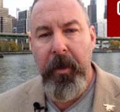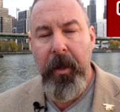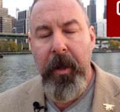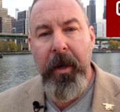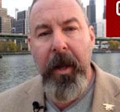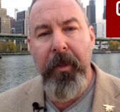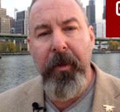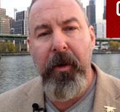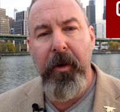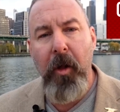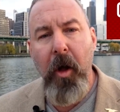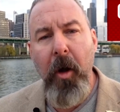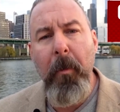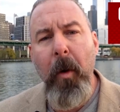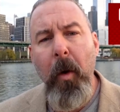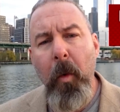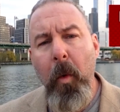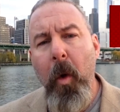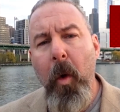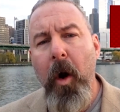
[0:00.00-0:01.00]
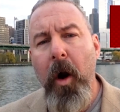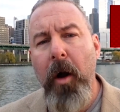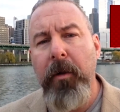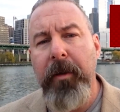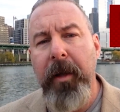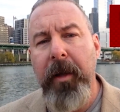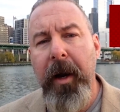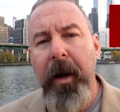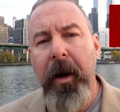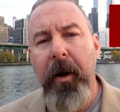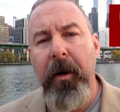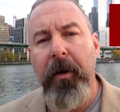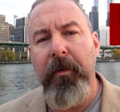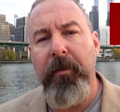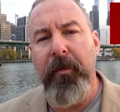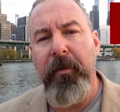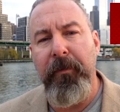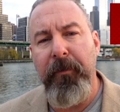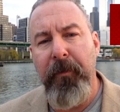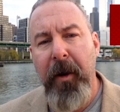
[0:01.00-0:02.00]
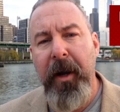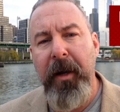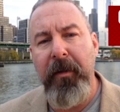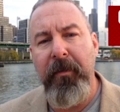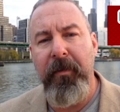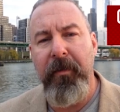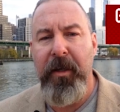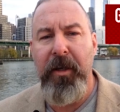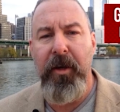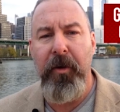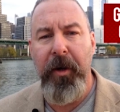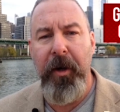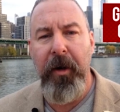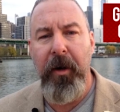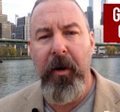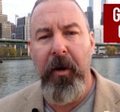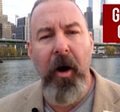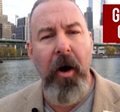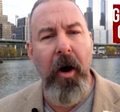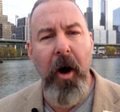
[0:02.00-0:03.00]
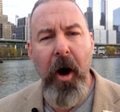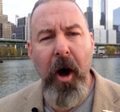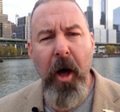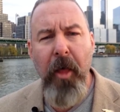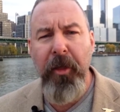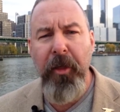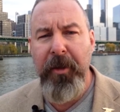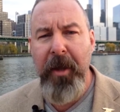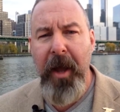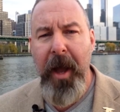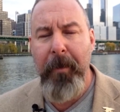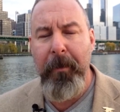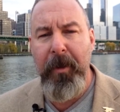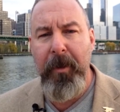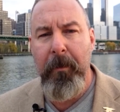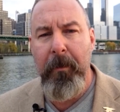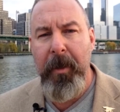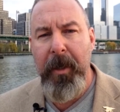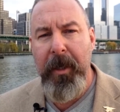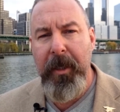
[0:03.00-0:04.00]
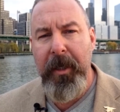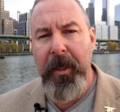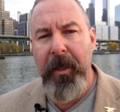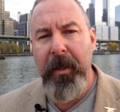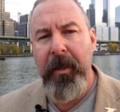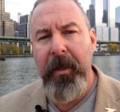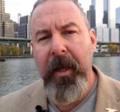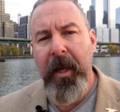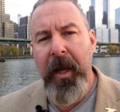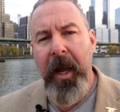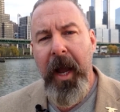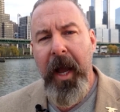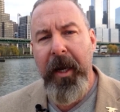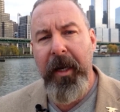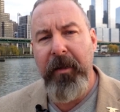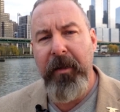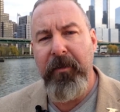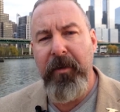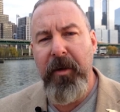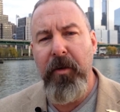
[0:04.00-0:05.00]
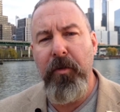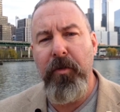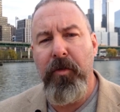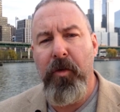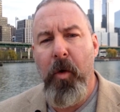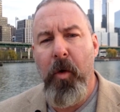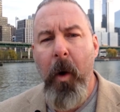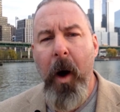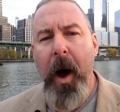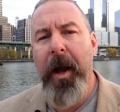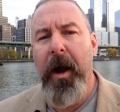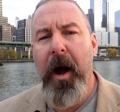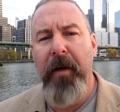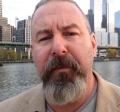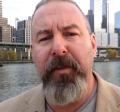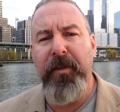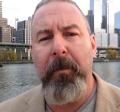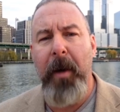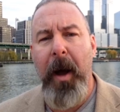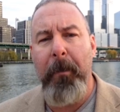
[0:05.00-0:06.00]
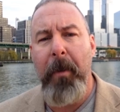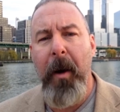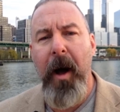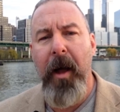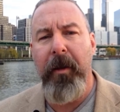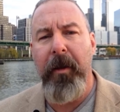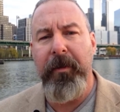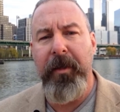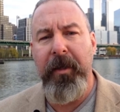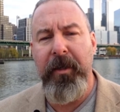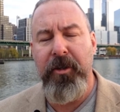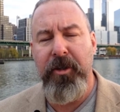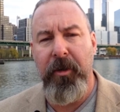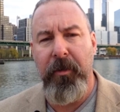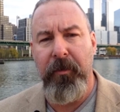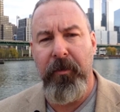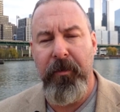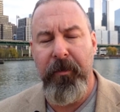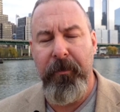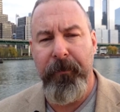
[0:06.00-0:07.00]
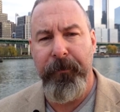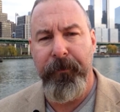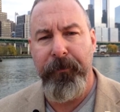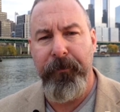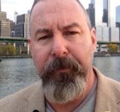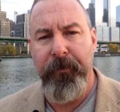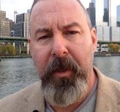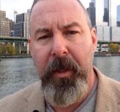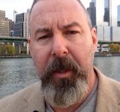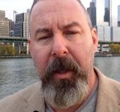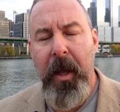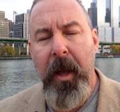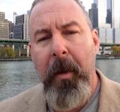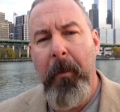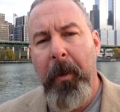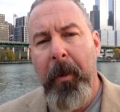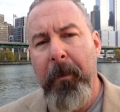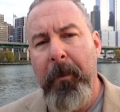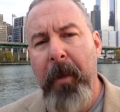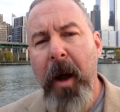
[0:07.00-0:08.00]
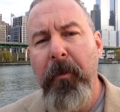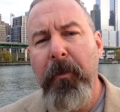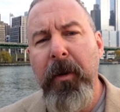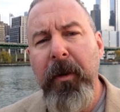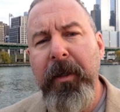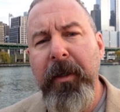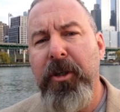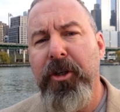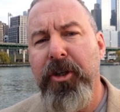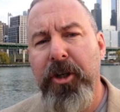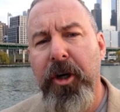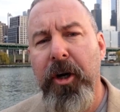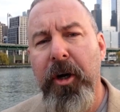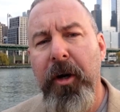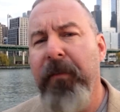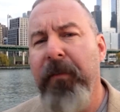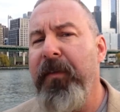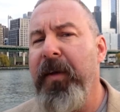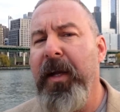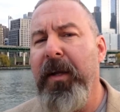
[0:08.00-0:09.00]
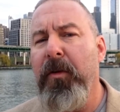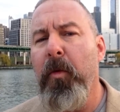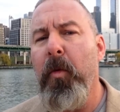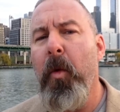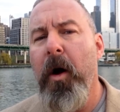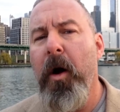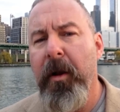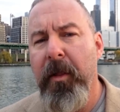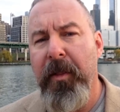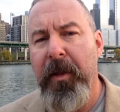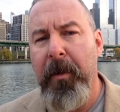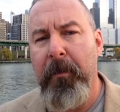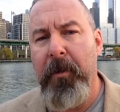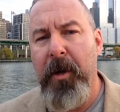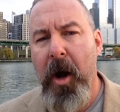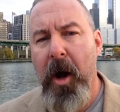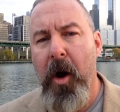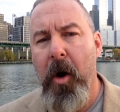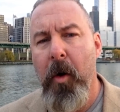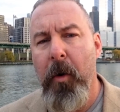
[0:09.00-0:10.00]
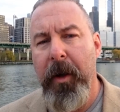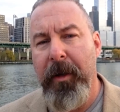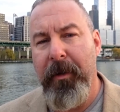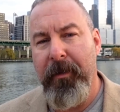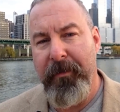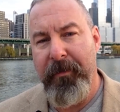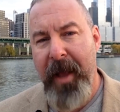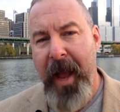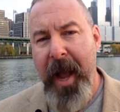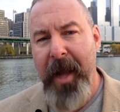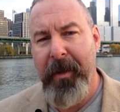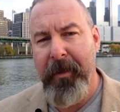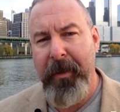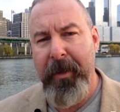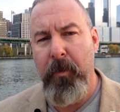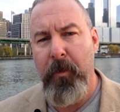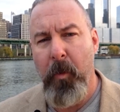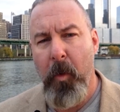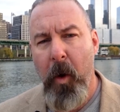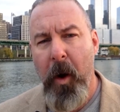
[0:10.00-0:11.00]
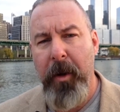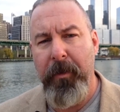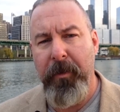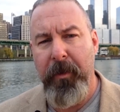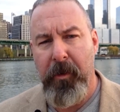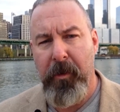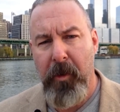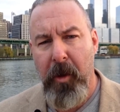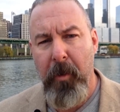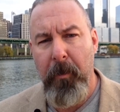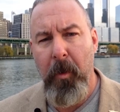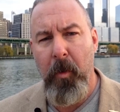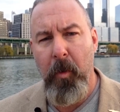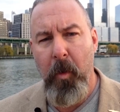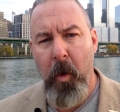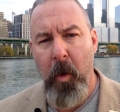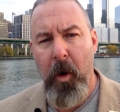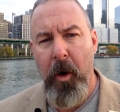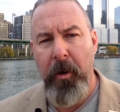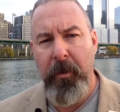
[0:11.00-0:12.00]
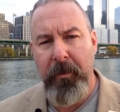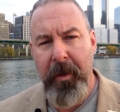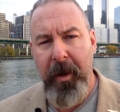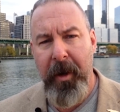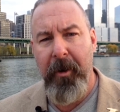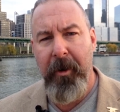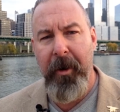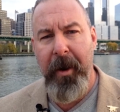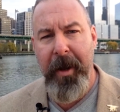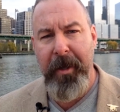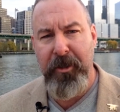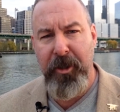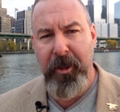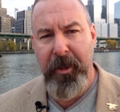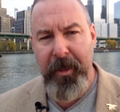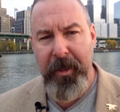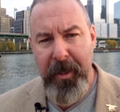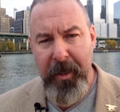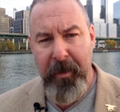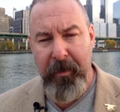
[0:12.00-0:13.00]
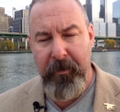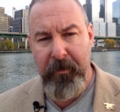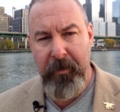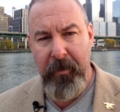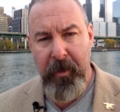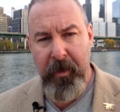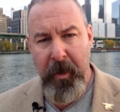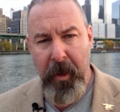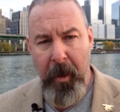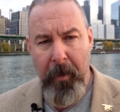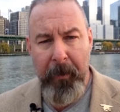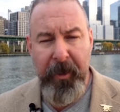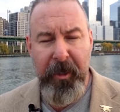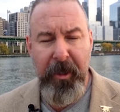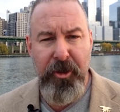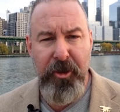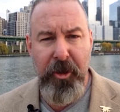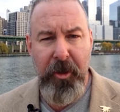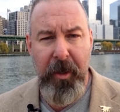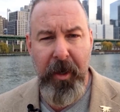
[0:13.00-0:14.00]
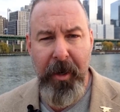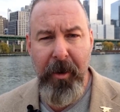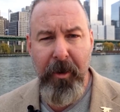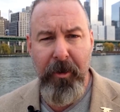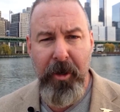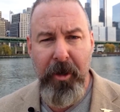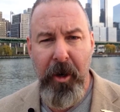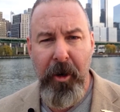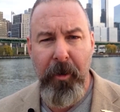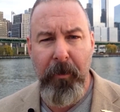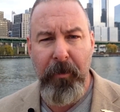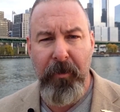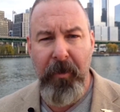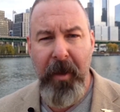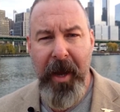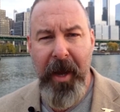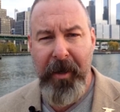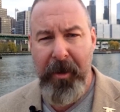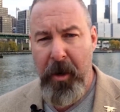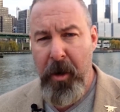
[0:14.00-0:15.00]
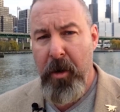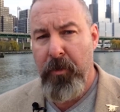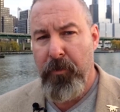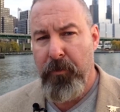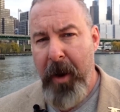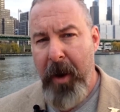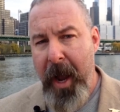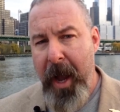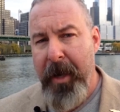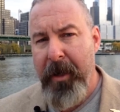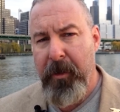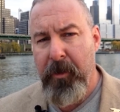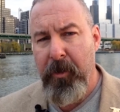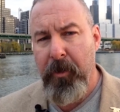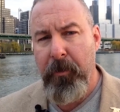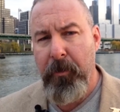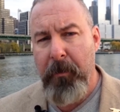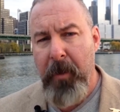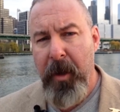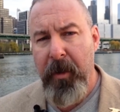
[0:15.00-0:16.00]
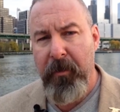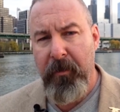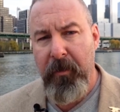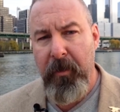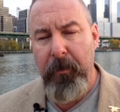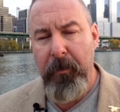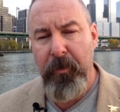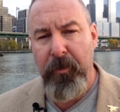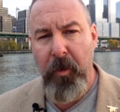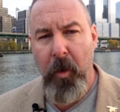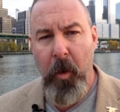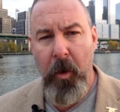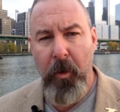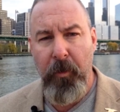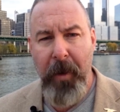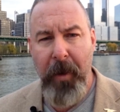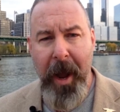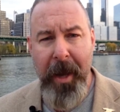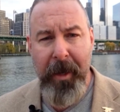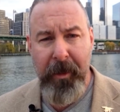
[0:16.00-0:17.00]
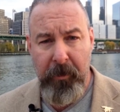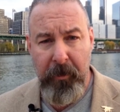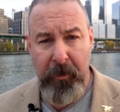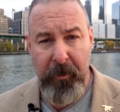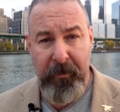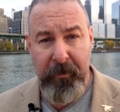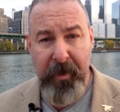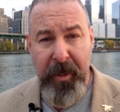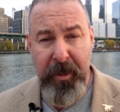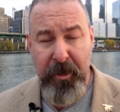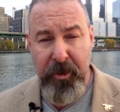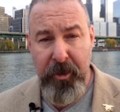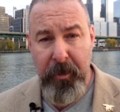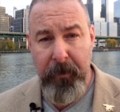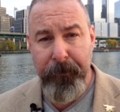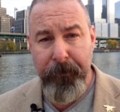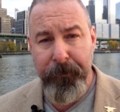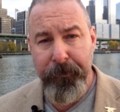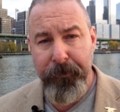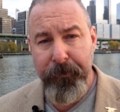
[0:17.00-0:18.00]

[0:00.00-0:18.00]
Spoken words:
Now, the global war on terror is a phrase that you hear all the time in the media, and it's used quite often by politicians. But I'm not really sure if either one of them know exactly what the global war on terror actually is, because you hear terms like radical Muslims or radicalization.